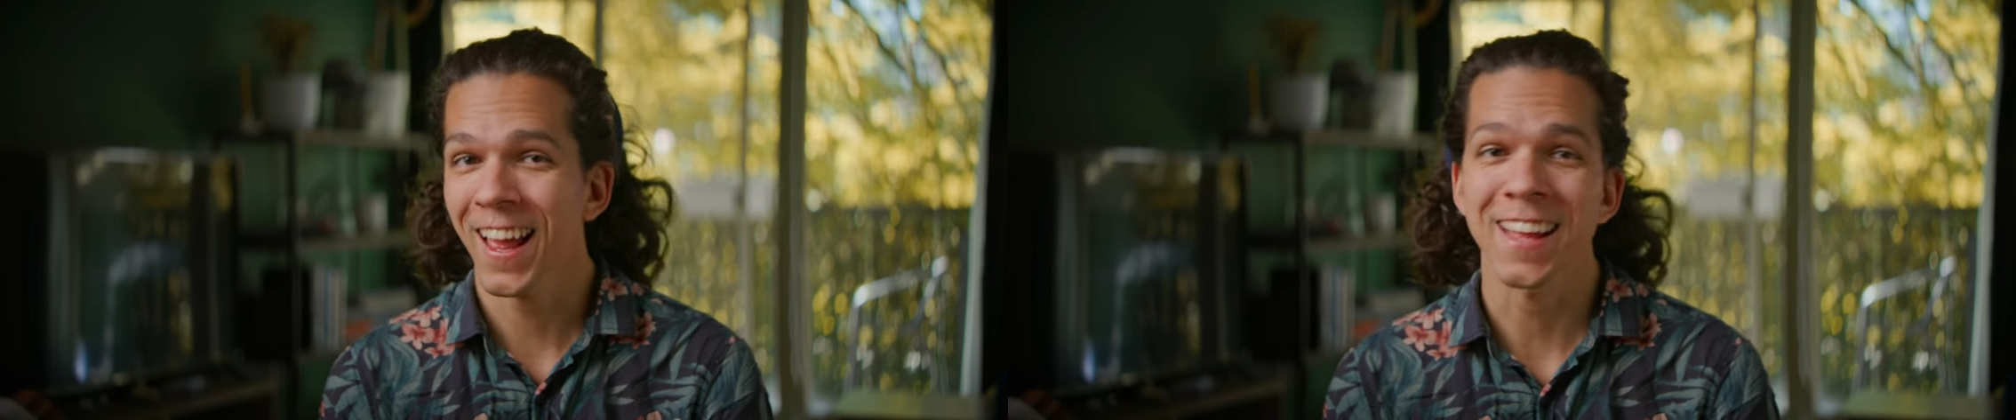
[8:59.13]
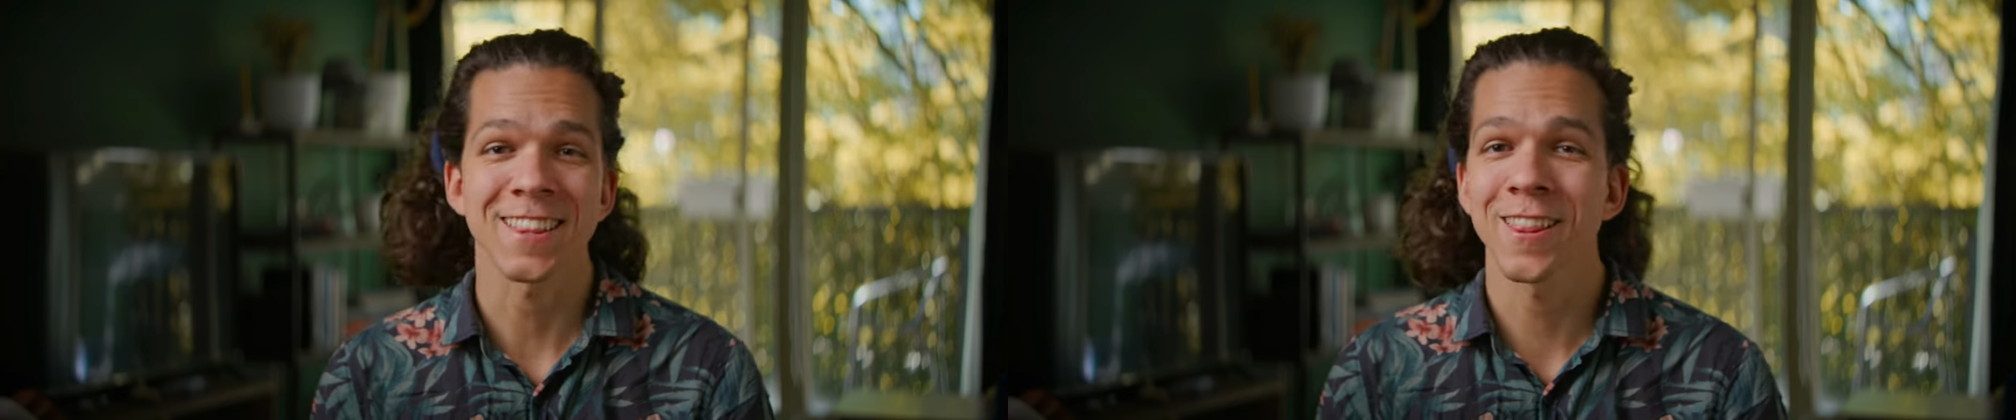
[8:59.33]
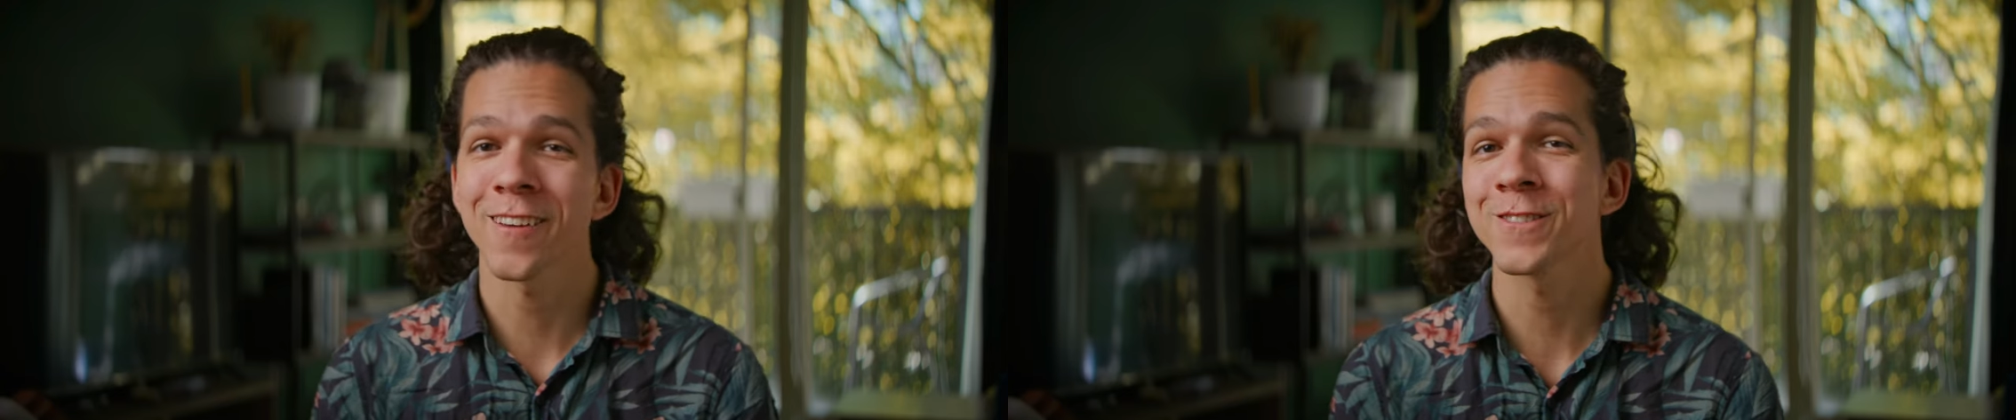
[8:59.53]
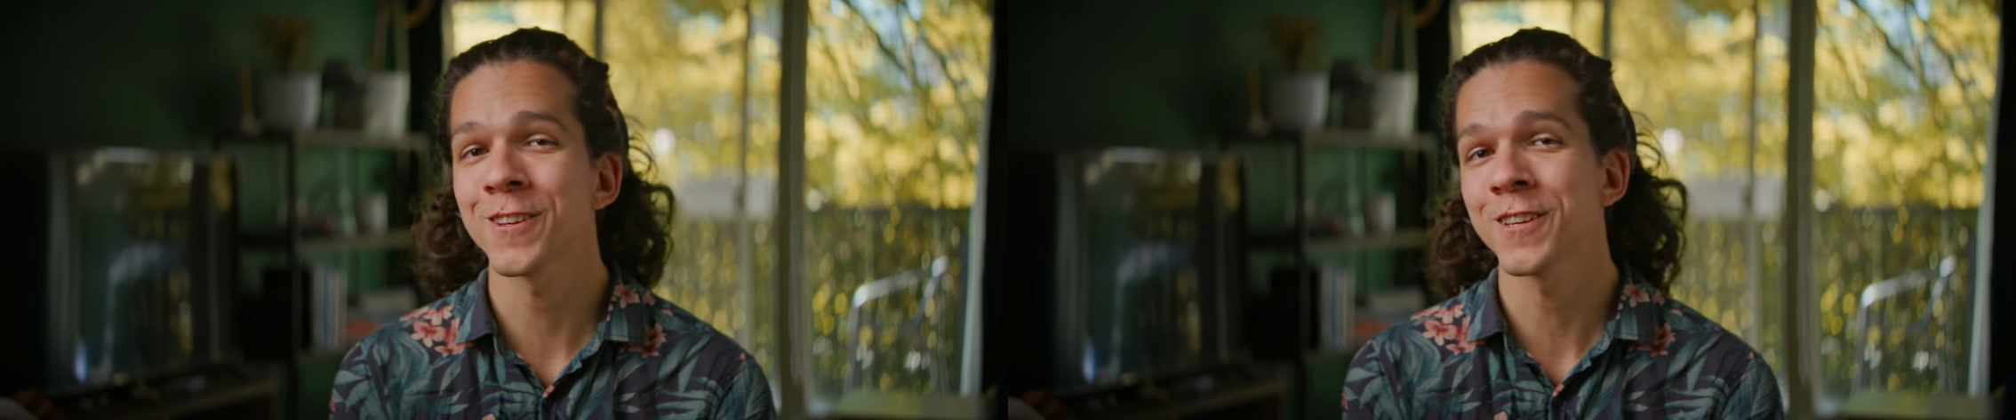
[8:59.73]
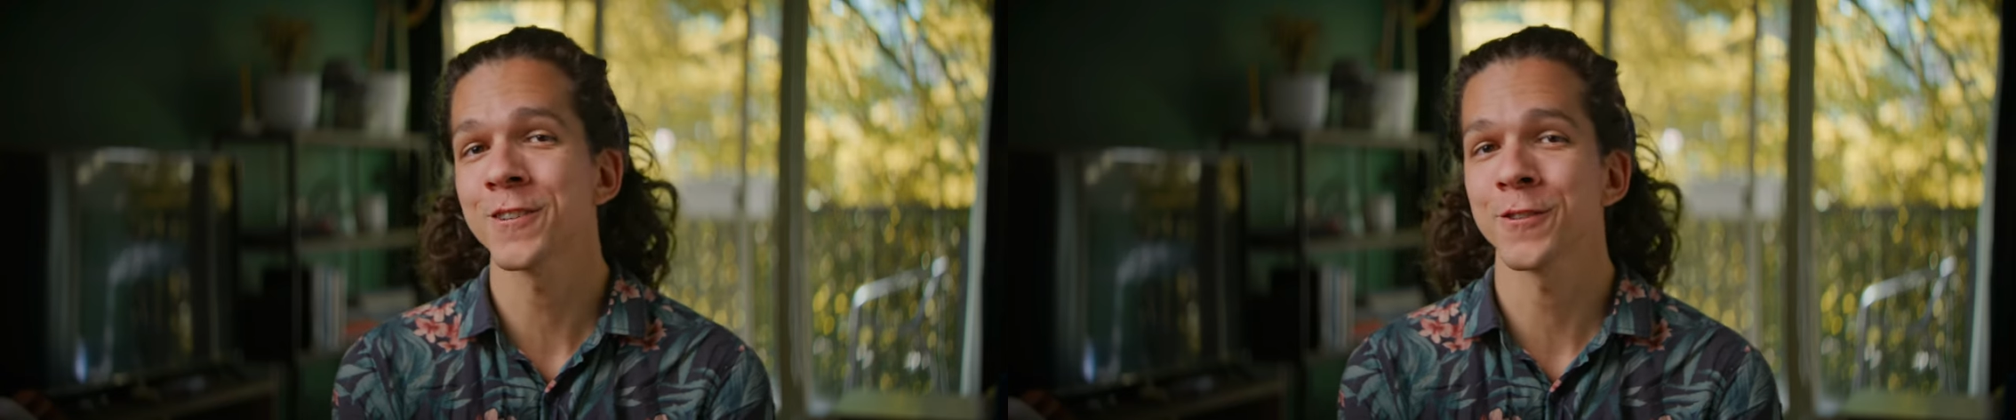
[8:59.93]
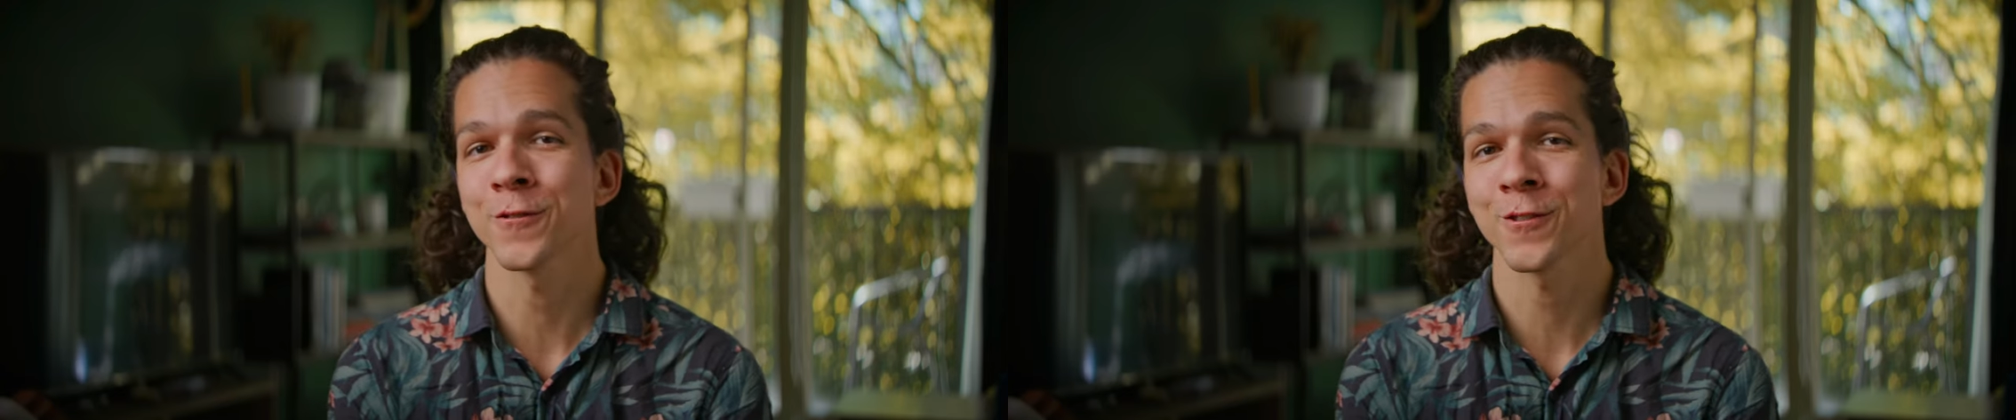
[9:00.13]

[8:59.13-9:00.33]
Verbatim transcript: I'd love to hear your